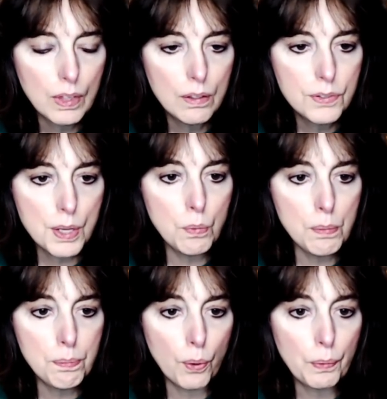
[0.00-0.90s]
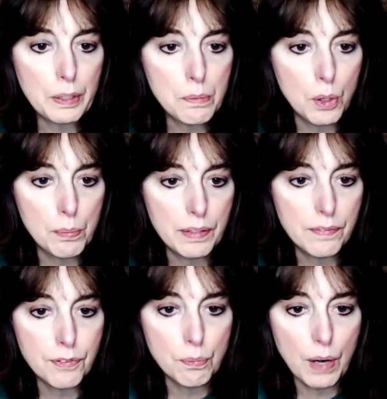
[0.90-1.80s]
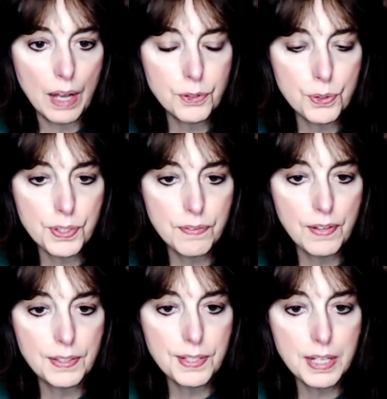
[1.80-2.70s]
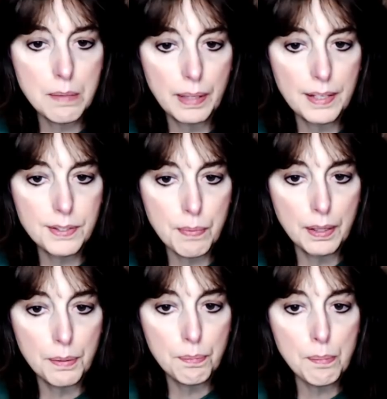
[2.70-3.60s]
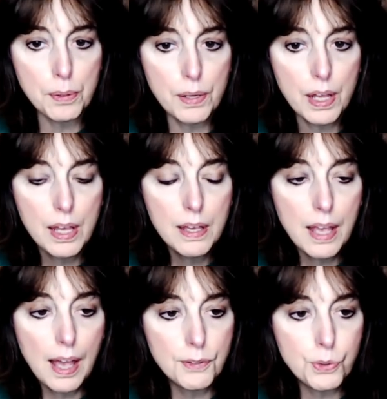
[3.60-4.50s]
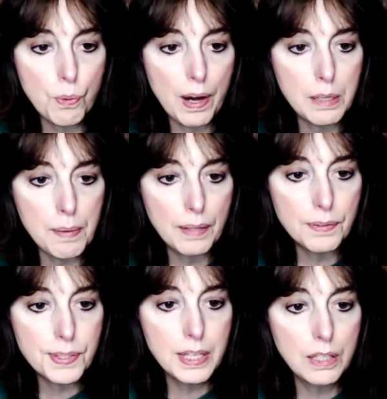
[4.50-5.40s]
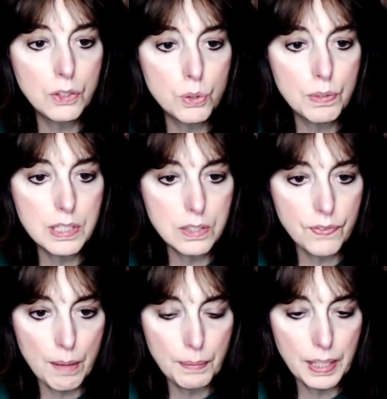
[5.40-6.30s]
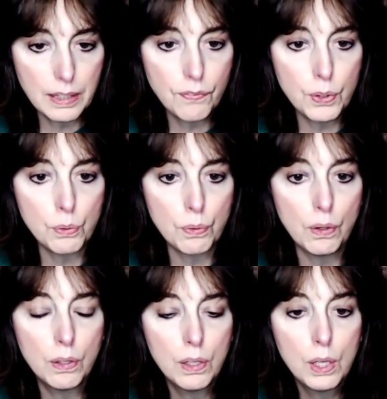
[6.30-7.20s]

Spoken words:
Somewhat borrowing a moment from Rogers' defense team last month, Mummert asked Wright about seeing Teresa's family at the funeral.